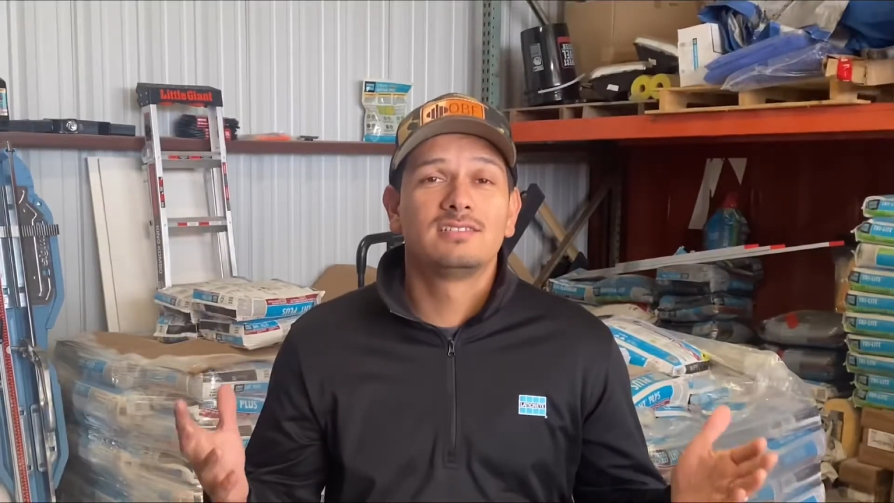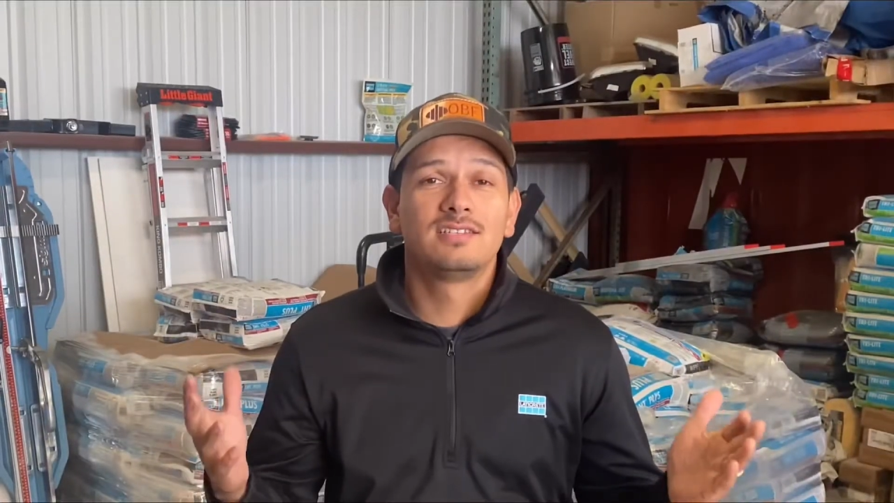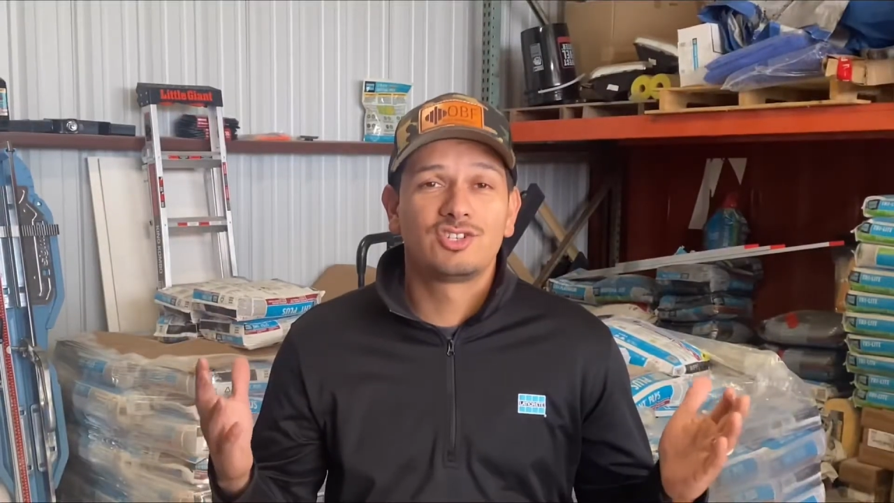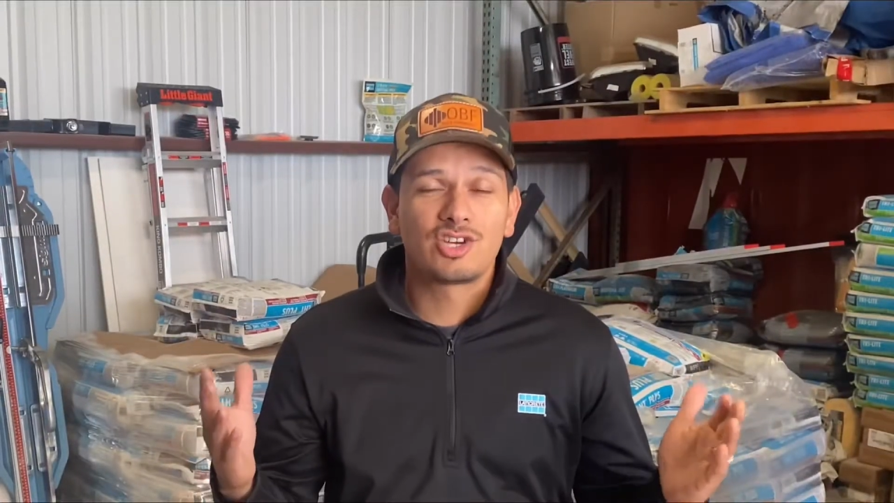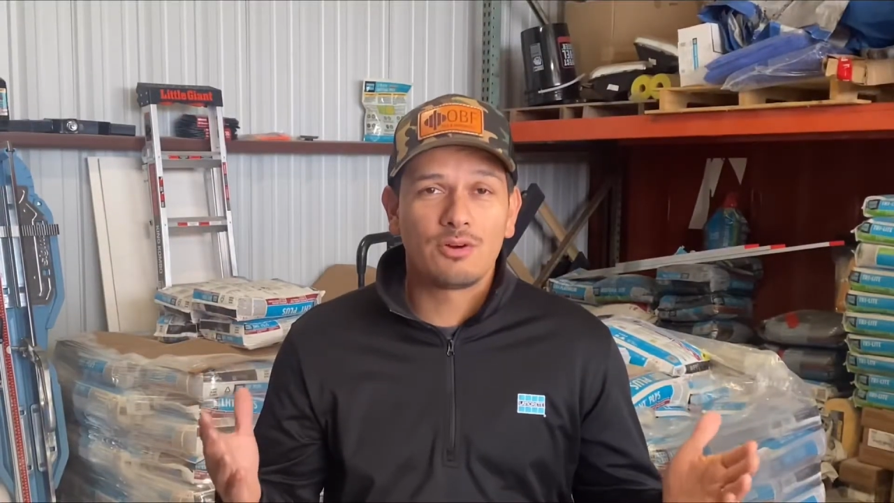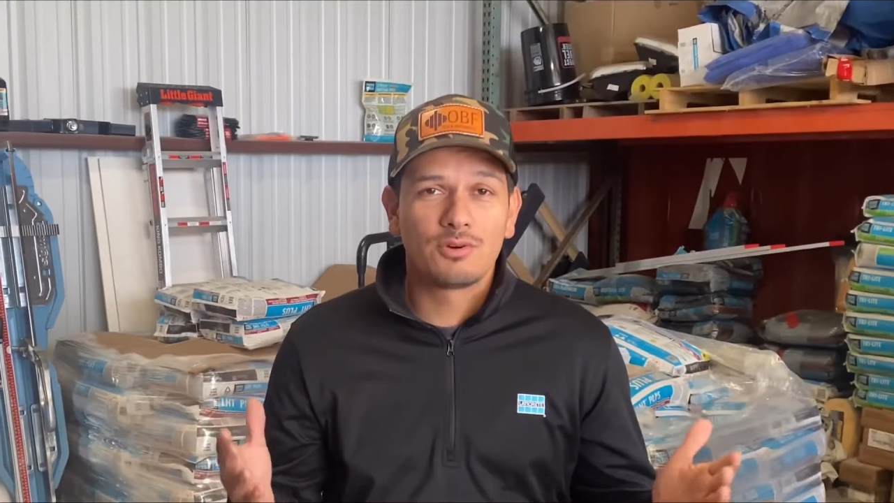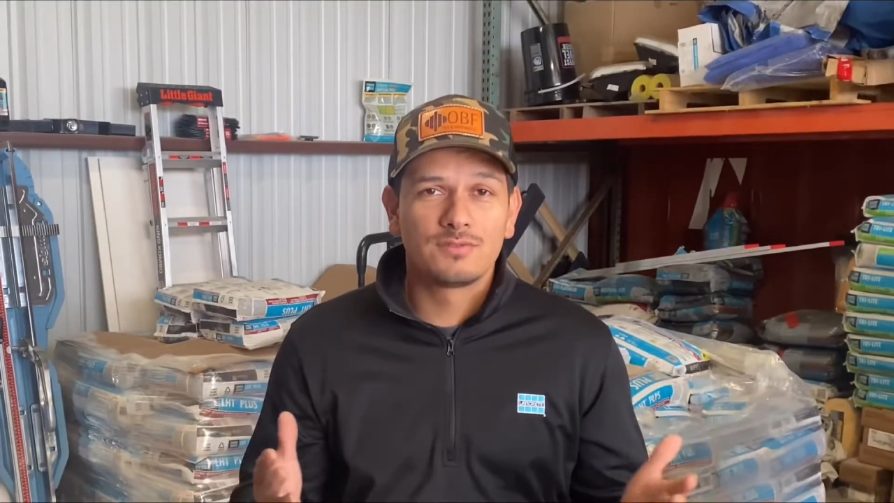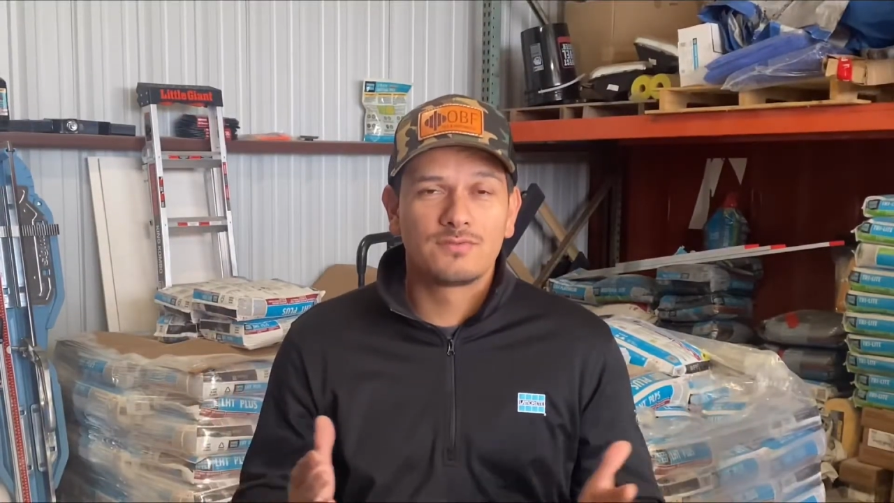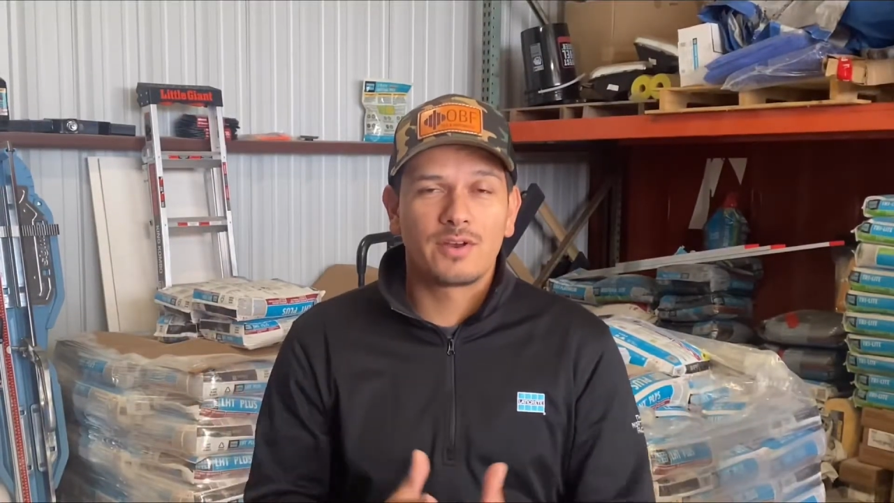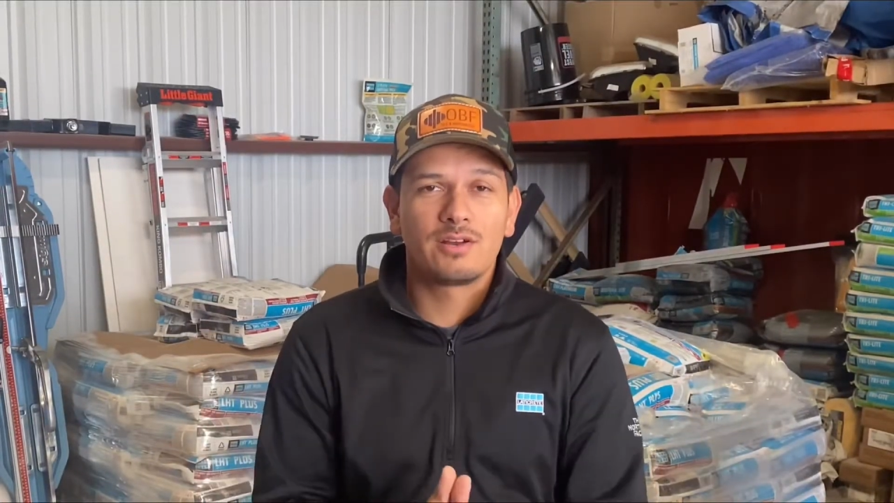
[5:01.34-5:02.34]
This shower
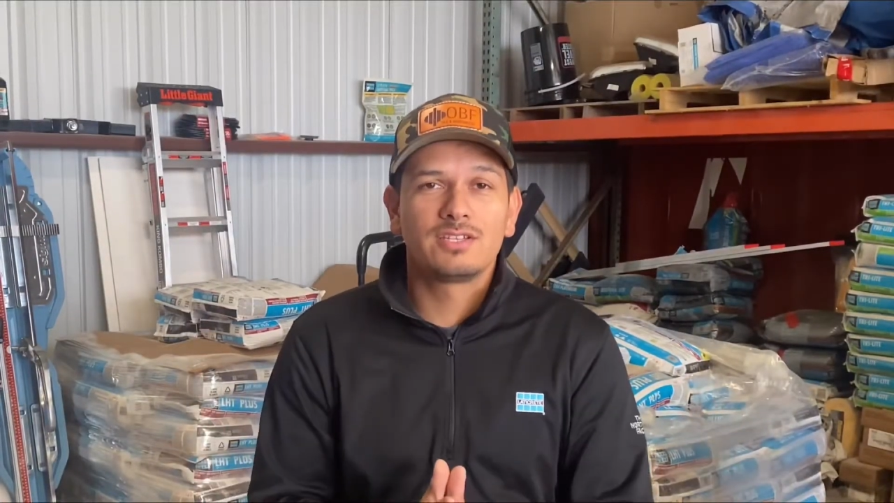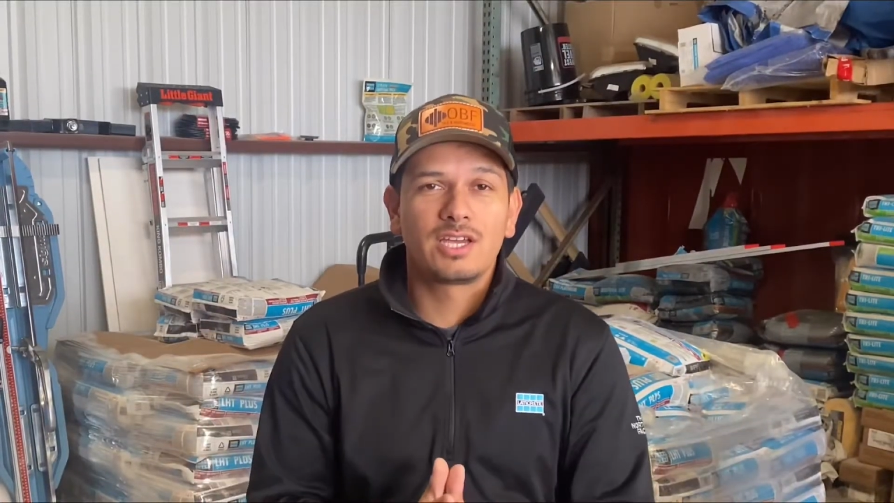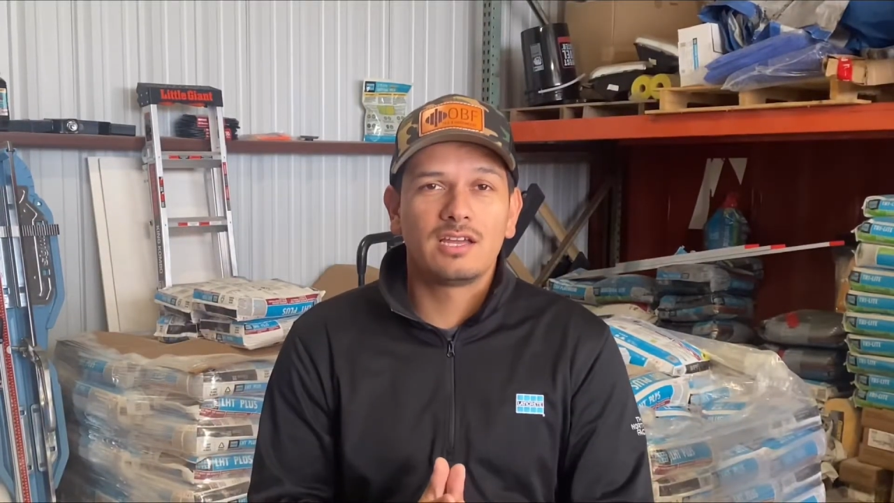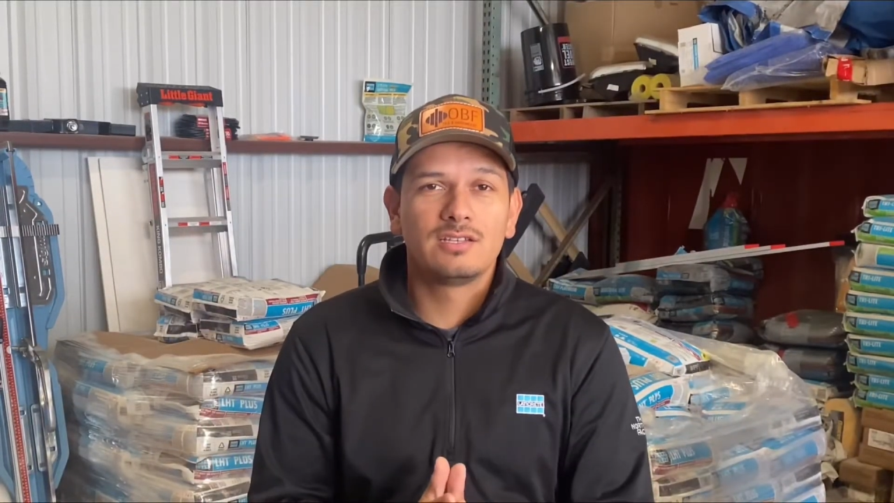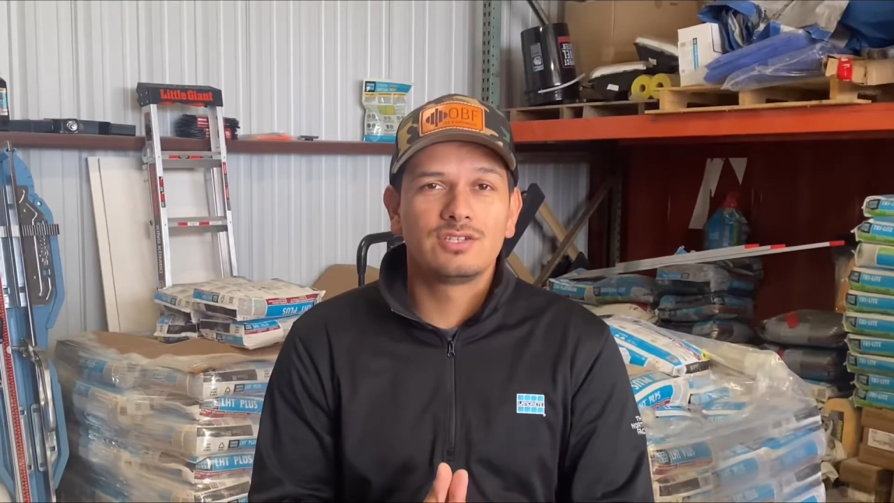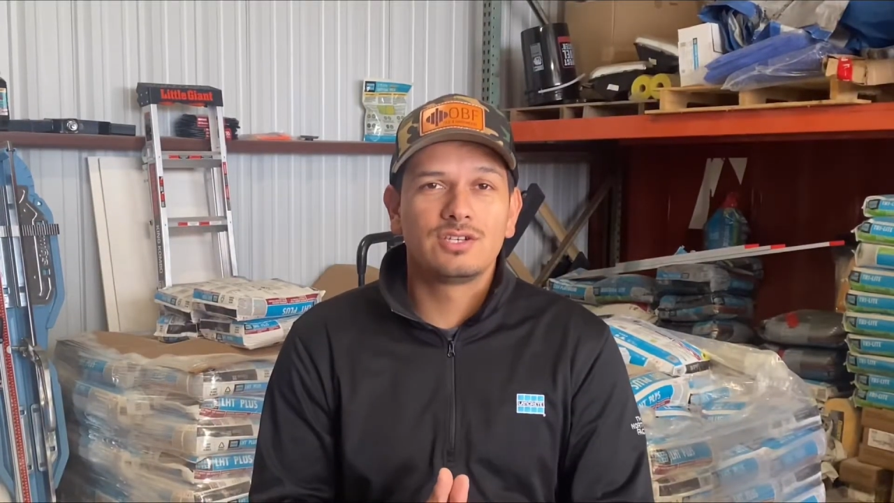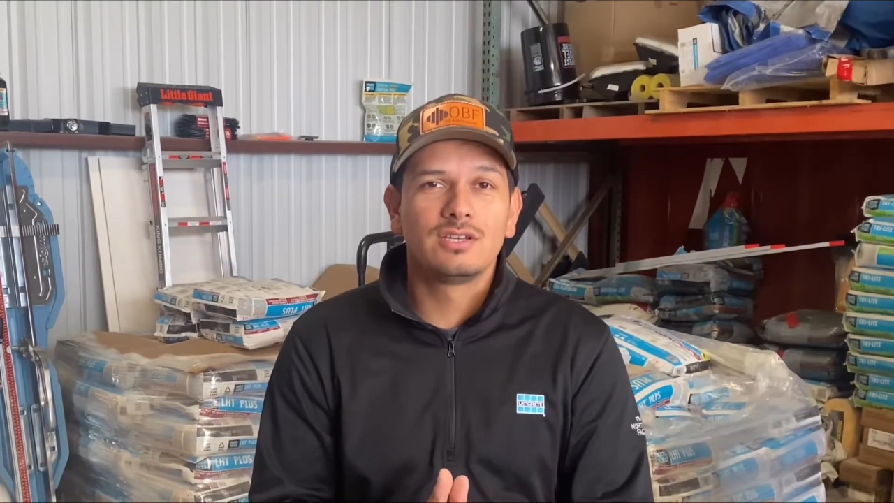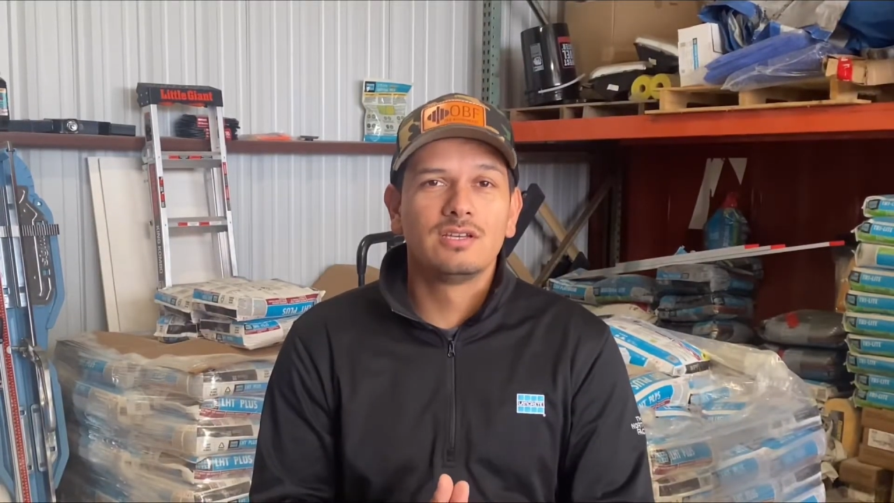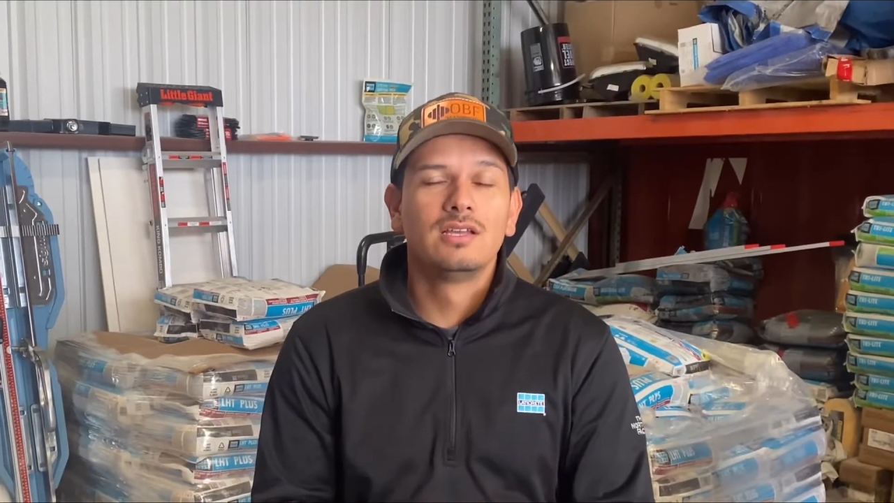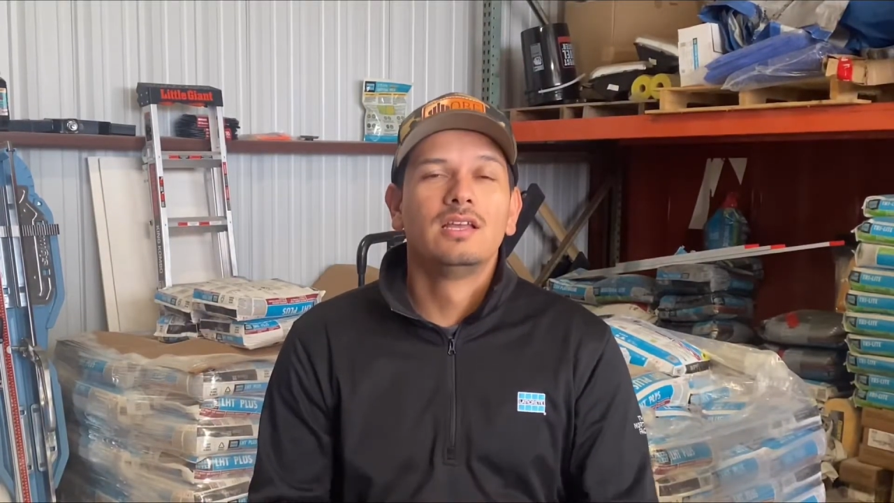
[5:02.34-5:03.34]
is very
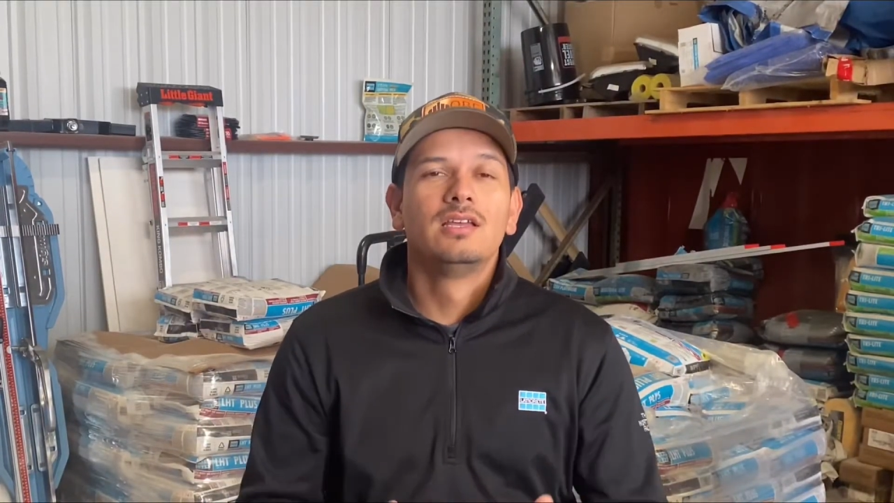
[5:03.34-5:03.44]
challenging.